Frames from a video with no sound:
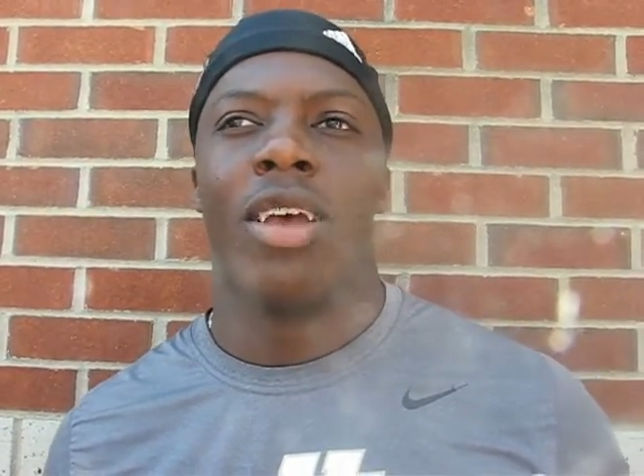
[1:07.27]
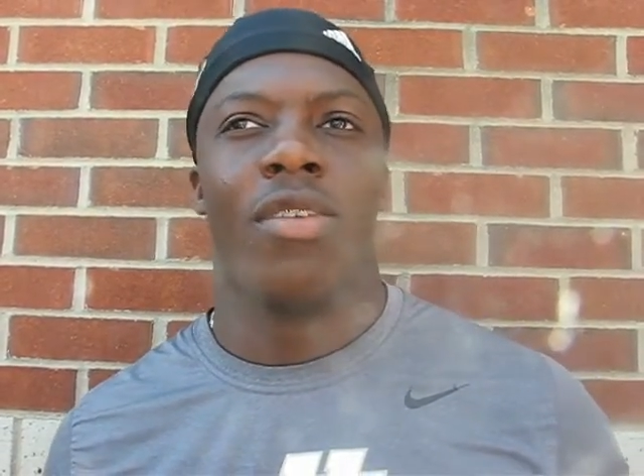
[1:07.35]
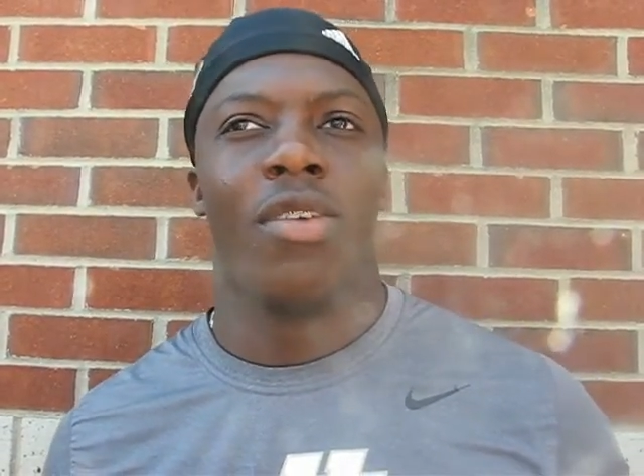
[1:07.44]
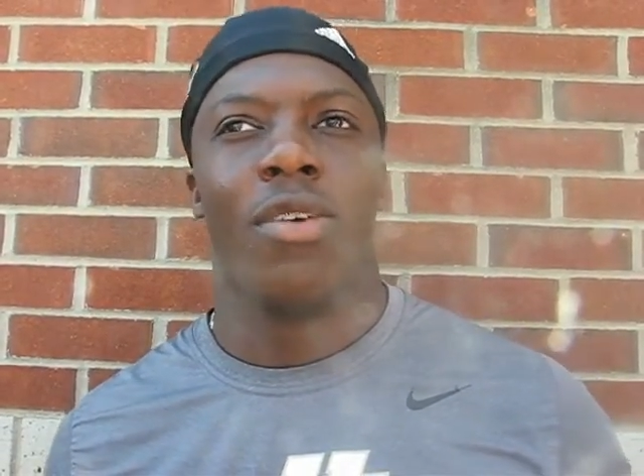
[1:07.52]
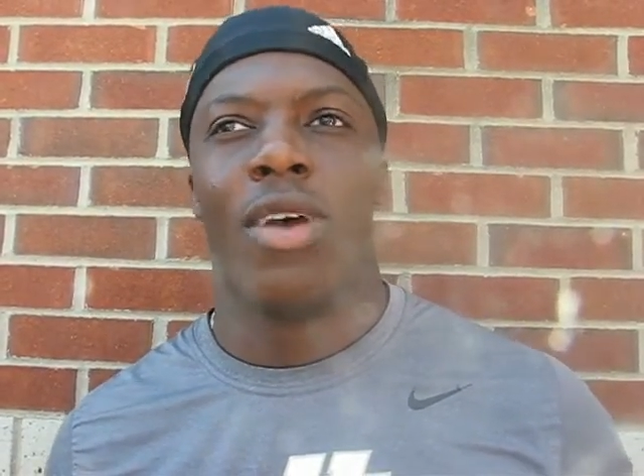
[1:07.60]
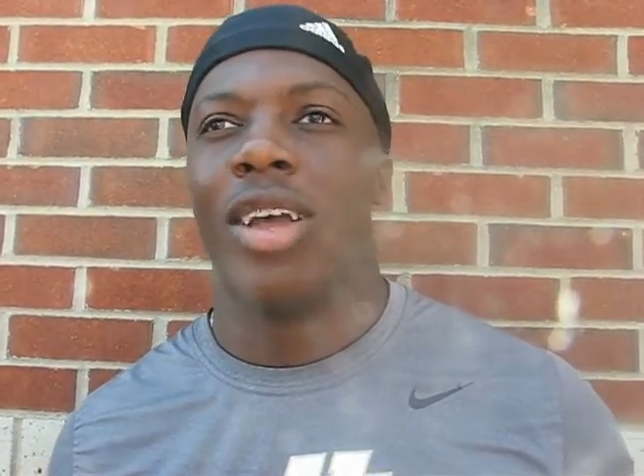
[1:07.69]

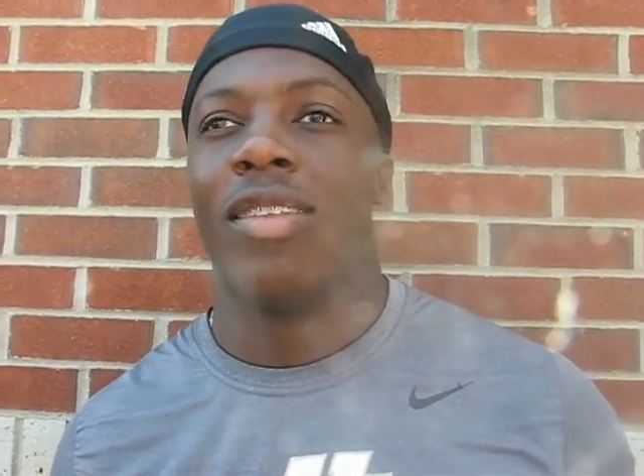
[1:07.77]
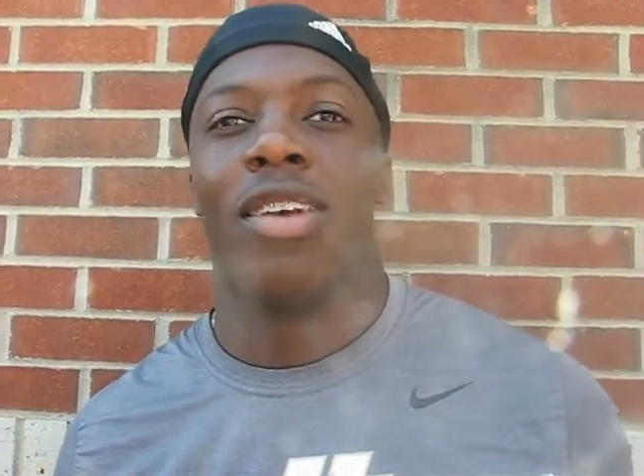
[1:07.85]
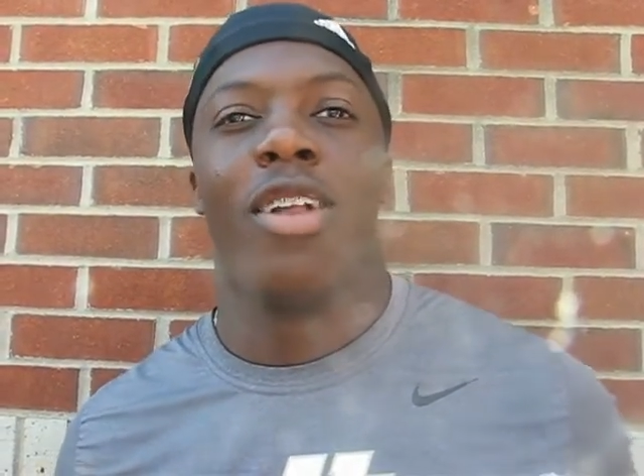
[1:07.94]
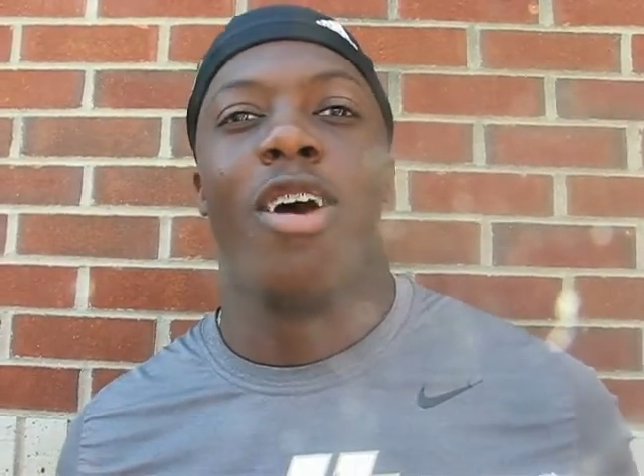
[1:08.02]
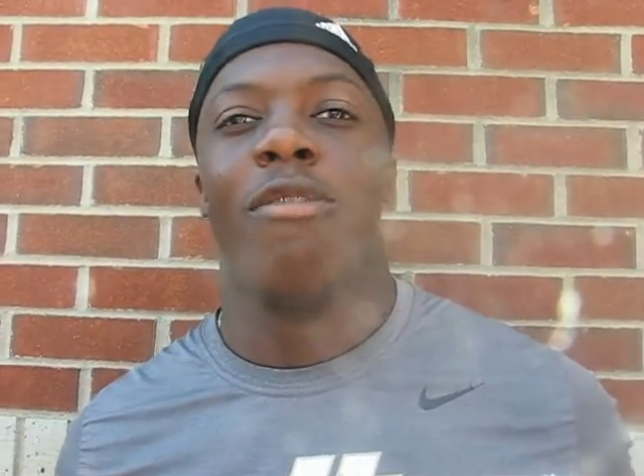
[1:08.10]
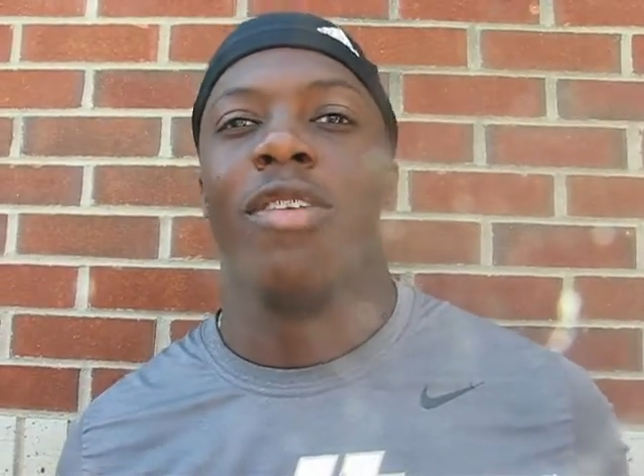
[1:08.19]
So I say
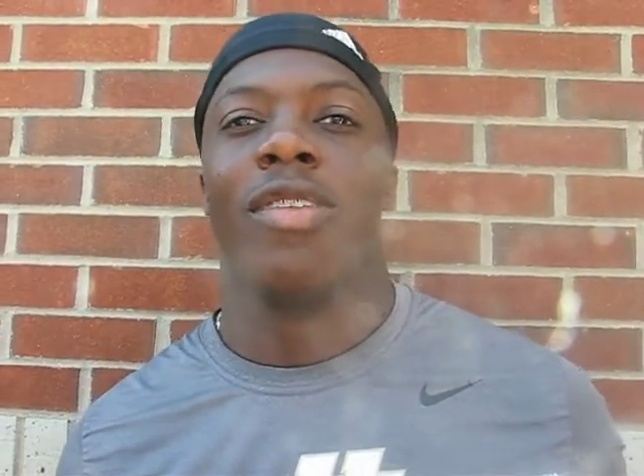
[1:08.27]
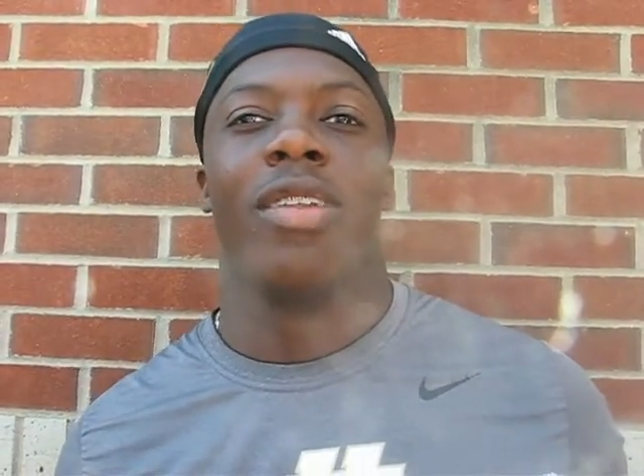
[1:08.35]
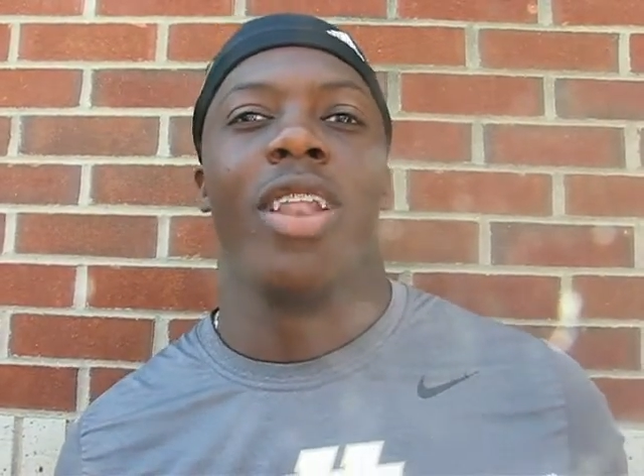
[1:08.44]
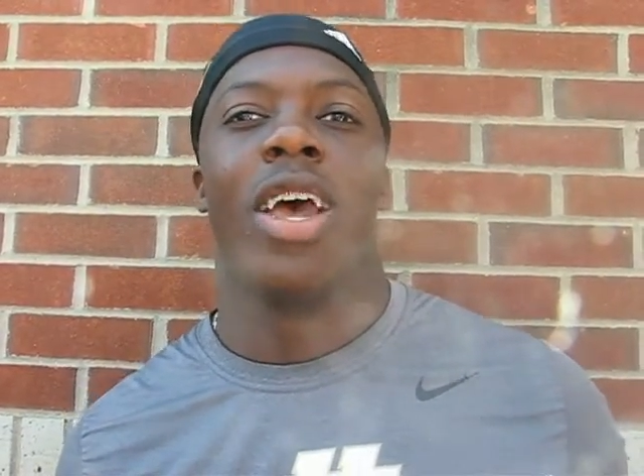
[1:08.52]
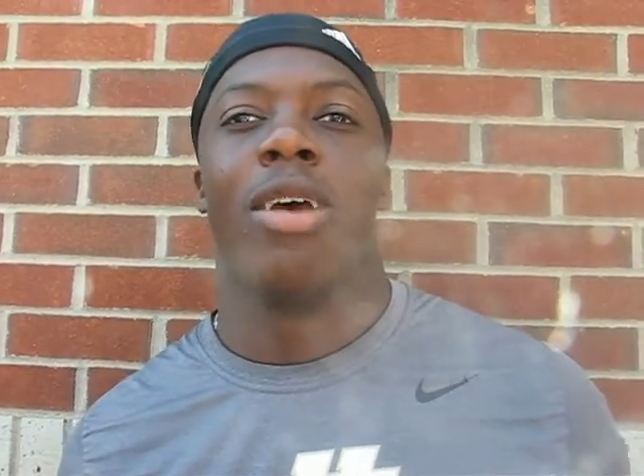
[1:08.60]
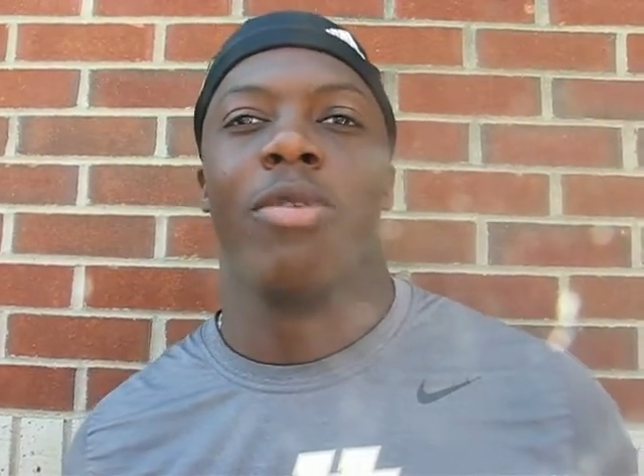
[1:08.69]
the offensive
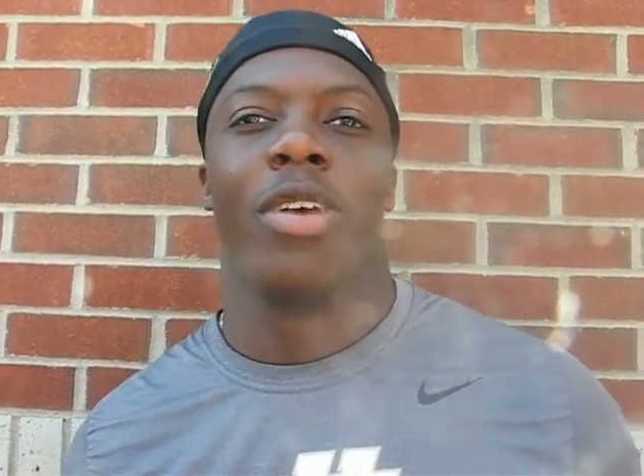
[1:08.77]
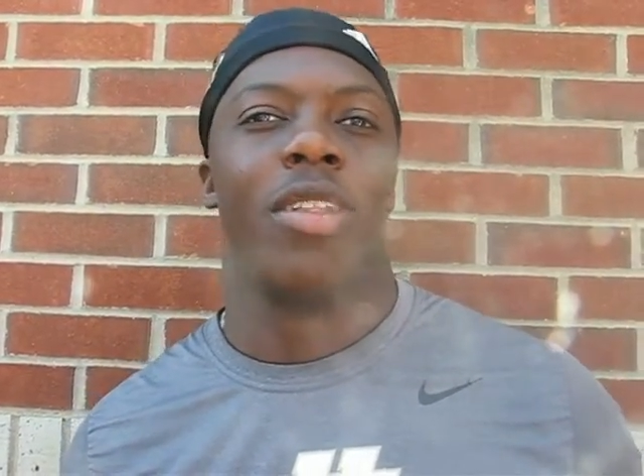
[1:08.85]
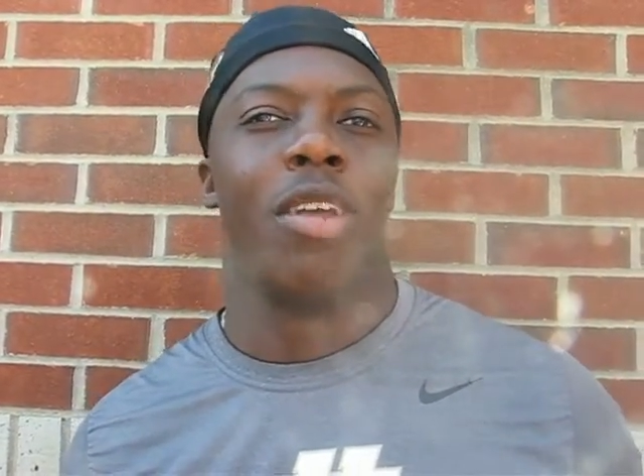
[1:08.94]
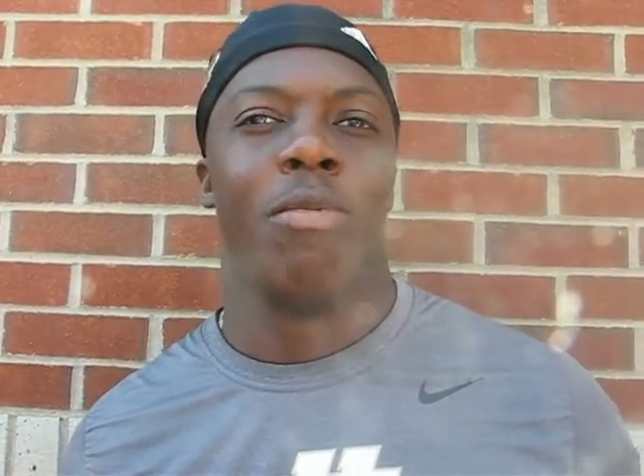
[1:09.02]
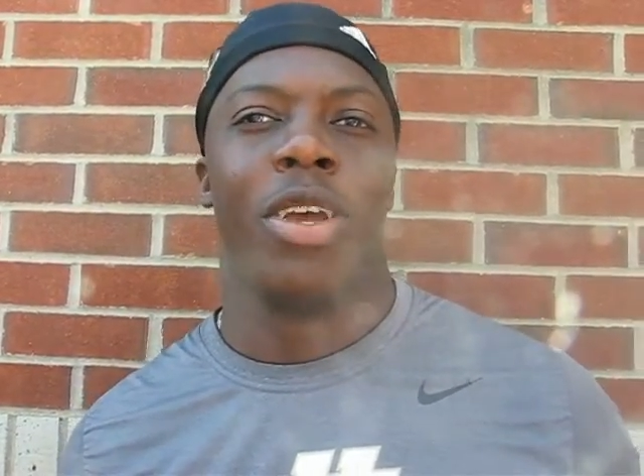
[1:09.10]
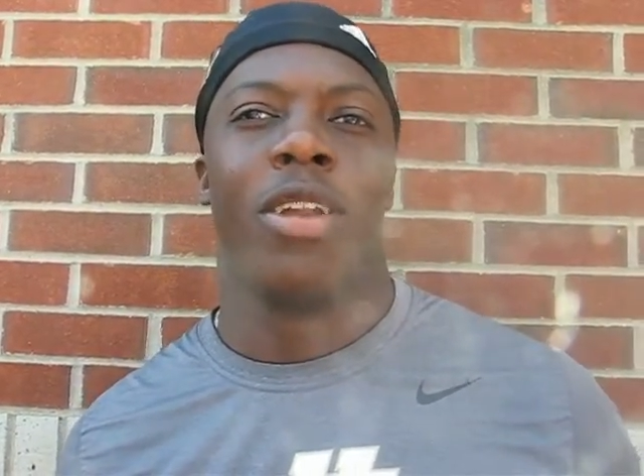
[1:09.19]
line because
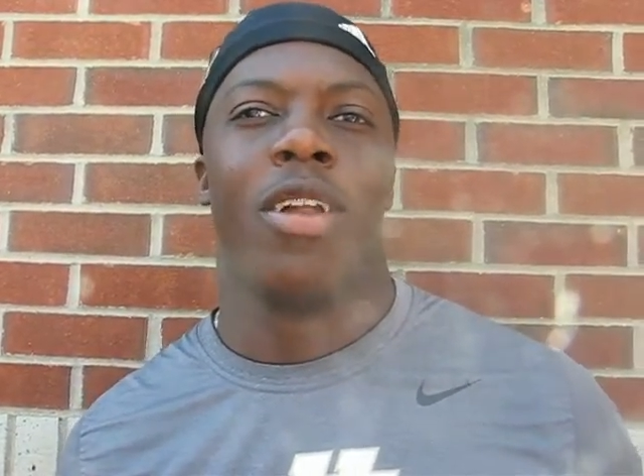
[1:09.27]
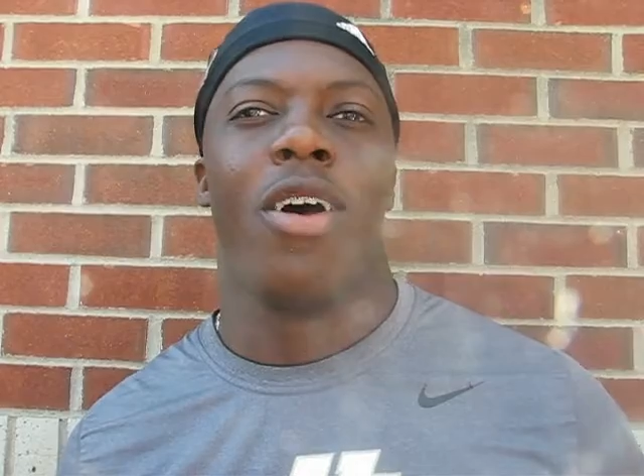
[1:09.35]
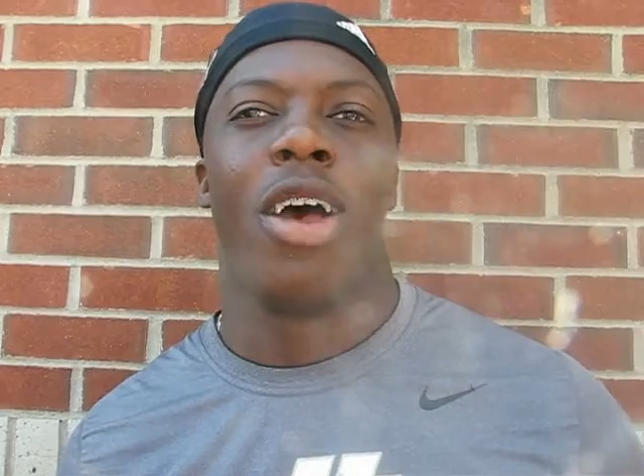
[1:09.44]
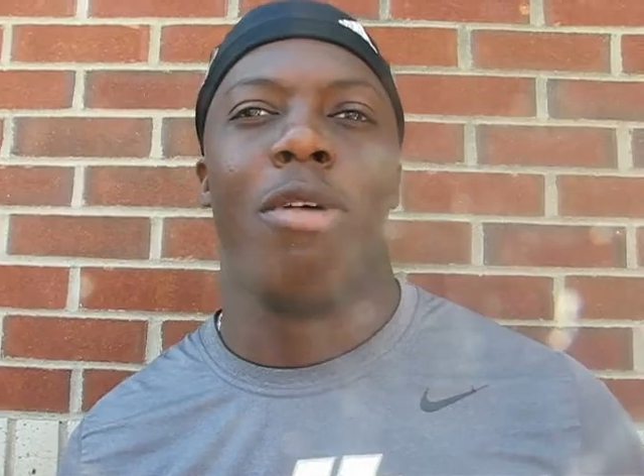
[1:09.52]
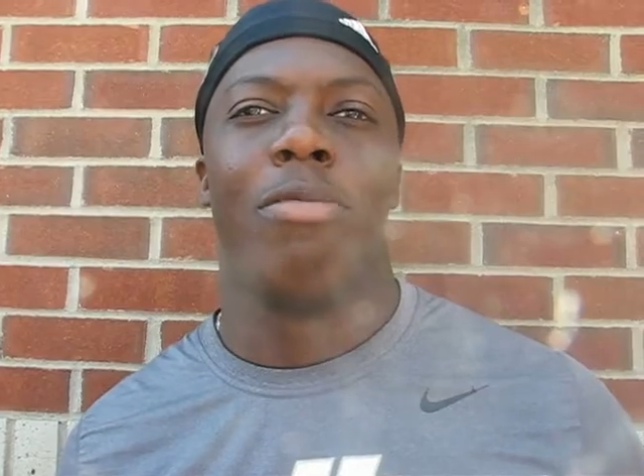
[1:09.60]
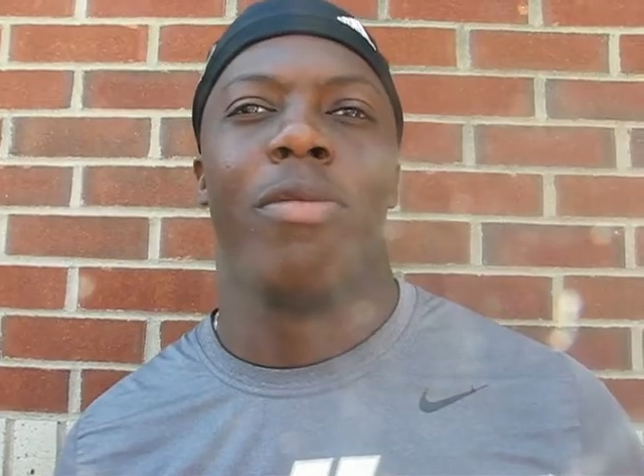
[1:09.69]
they made it all
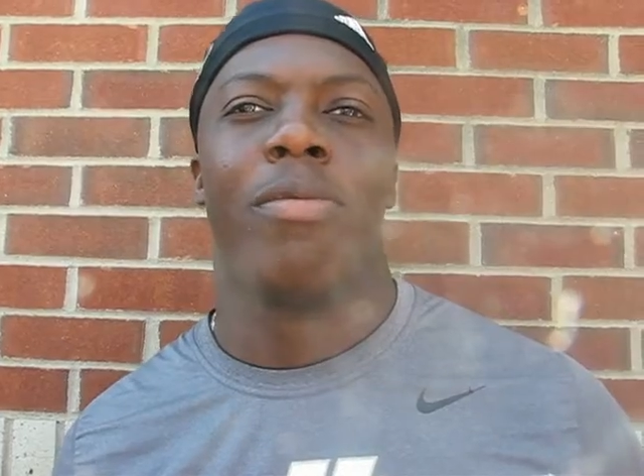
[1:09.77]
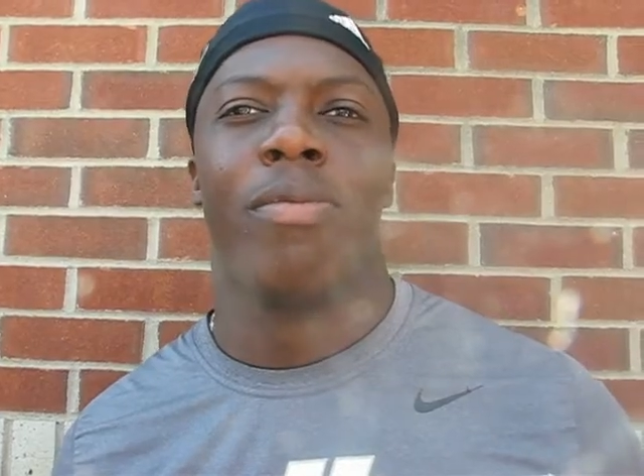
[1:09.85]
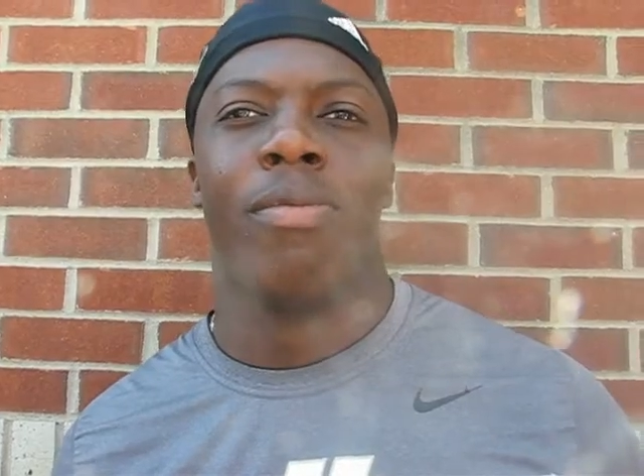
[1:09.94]
happen.